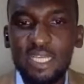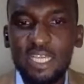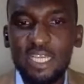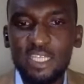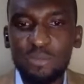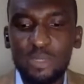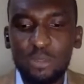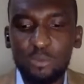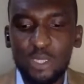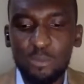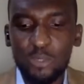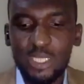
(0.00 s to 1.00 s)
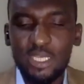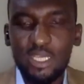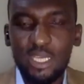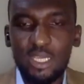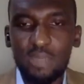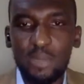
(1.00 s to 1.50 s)
engagement with
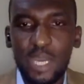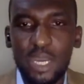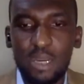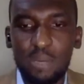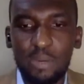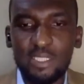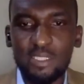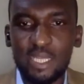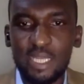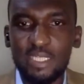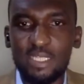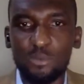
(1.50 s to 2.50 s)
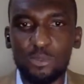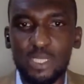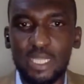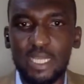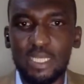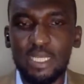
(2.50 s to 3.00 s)
key personalities
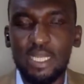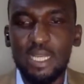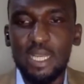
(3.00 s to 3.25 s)
within